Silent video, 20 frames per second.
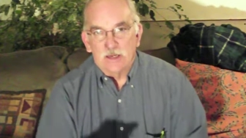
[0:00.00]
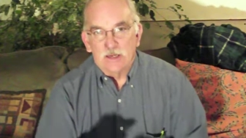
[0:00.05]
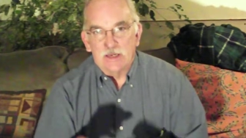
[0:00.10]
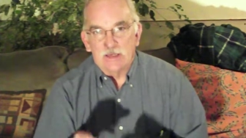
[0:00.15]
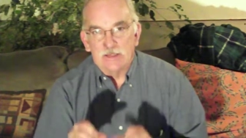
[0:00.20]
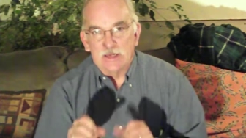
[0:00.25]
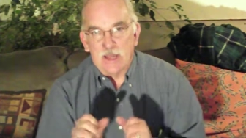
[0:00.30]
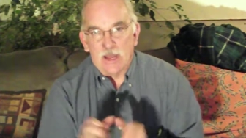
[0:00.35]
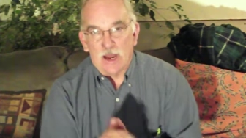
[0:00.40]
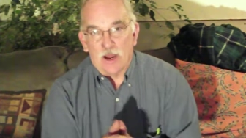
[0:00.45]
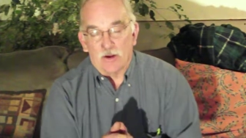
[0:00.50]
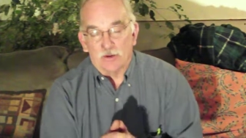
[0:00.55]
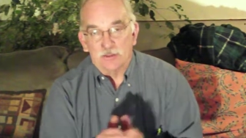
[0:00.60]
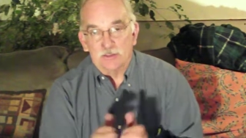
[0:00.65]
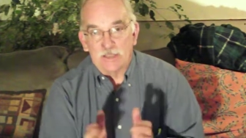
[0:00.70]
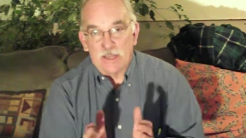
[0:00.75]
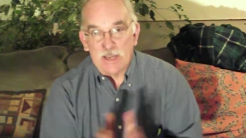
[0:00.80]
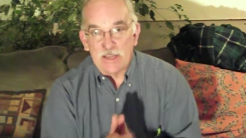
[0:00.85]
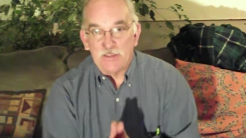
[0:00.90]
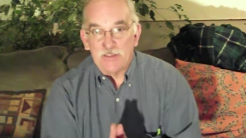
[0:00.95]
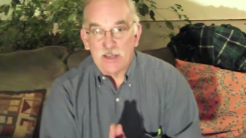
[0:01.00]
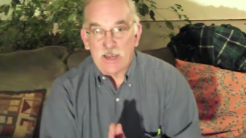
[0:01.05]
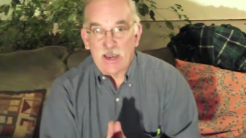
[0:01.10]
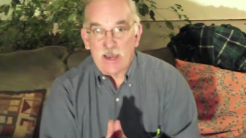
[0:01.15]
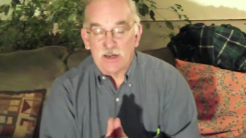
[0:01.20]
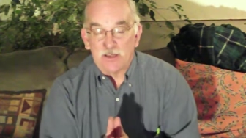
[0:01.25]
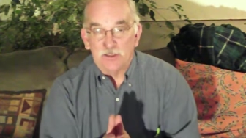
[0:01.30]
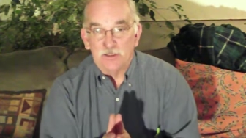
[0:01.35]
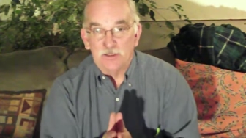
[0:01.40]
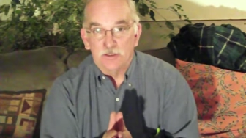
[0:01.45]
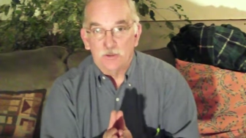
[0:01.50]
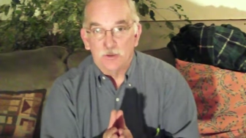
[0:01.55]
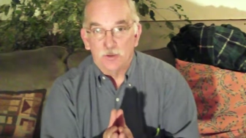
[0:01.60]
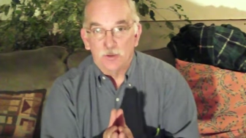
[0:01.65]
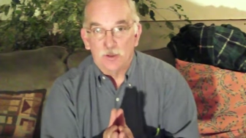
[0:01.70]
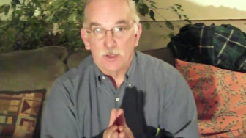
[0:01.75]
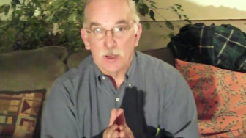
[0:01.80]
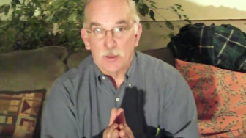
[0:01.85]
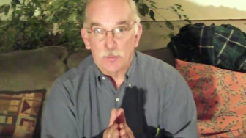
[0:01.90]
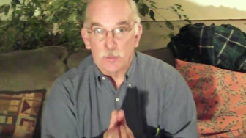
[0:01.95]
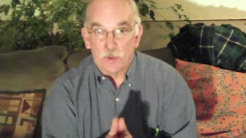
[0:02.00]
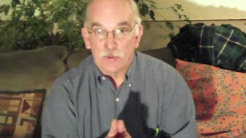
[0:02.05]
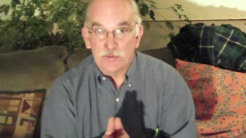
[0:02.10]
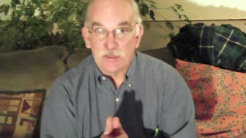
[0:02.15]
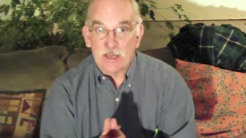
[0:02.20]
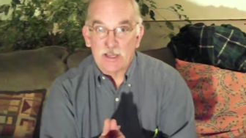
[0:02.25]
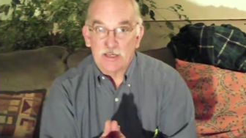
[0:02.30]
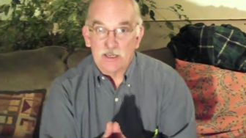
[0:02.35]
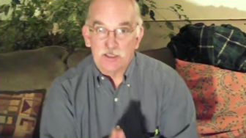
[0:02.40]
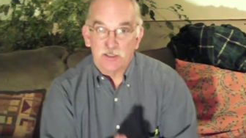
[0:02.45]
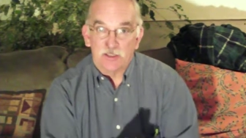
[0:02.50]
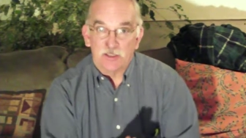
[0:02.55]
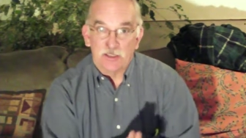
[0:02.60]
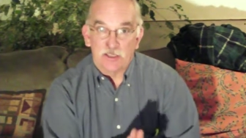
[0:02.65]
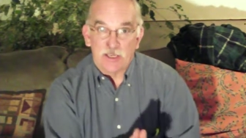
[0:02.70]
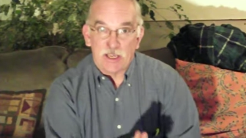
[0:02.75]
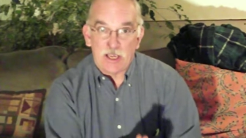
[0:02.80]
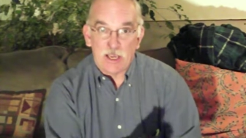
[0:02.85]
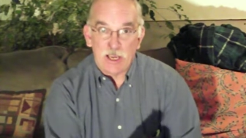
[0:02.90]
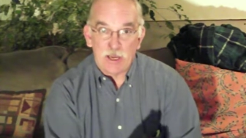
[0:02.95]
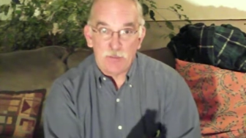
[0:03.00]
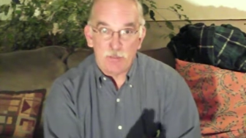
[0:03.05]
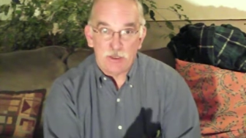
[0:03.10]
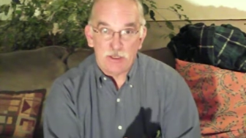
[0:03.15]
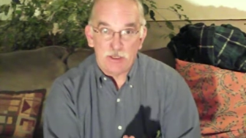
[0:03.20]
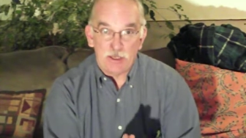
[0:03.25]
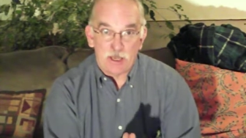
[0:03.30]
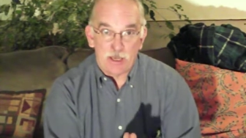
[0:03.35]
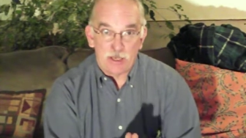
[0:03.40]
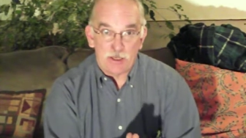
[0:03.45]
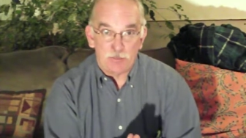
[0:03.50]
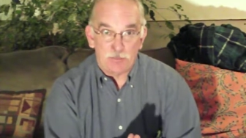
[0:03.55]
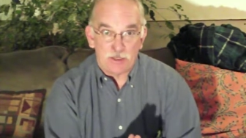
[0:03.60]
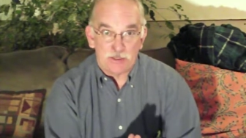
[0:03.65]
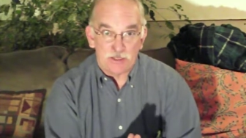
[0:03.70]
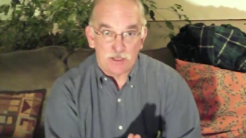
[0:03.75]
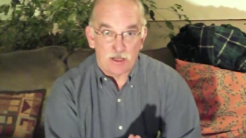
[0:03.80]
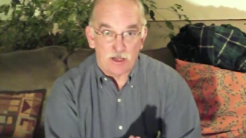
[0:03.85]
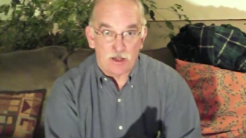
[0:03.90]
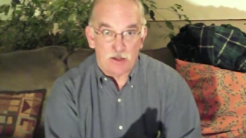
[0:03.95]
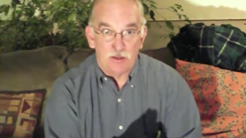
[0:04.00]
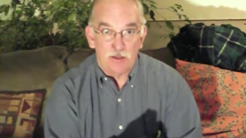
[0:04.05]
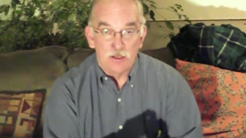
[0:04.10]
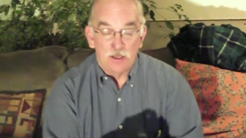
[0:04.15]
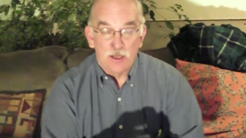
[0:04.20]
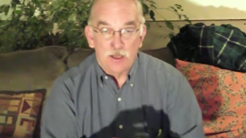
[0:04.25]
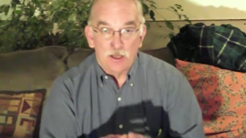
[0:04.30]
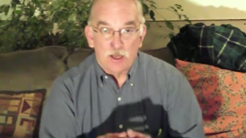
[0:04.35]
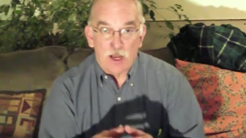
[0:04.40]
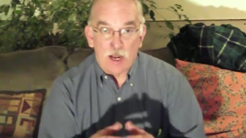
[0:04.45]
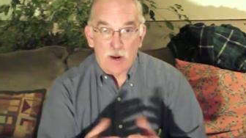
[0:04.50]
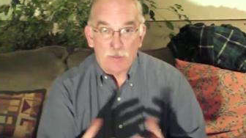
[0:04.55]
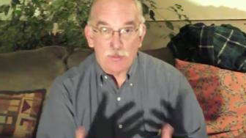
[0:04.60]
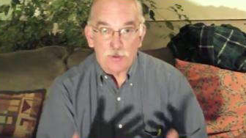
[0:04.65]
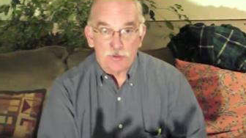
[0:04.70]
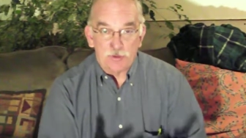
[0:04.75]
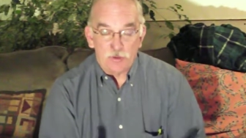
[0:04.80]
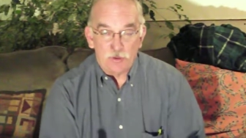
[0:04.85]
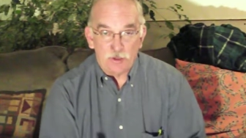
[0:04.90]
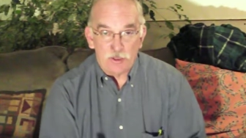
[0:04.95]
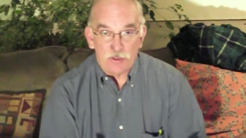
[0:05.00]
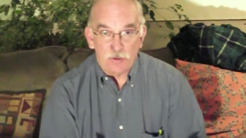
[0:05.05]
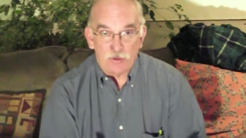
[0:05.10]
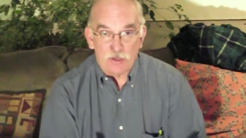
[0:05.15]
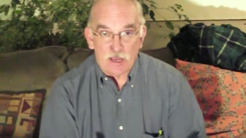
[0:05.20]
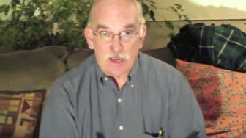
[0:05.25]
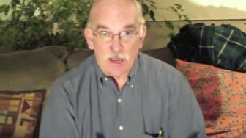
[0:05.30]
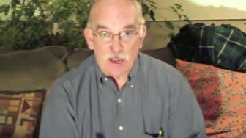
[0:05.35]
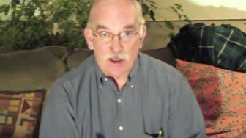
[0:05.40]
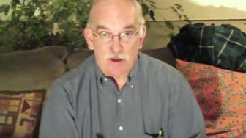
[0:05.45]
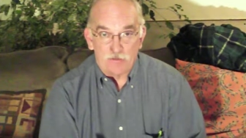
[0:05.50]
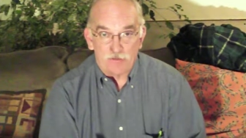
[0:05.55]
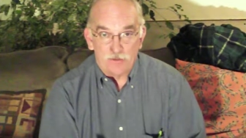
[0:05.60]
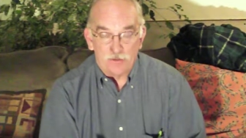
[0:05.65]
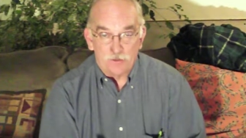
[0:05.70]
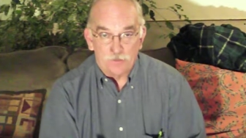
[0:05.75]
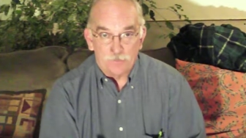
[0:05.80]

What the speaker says: Now, take that and put that into the KB Edemattel opportunity we have.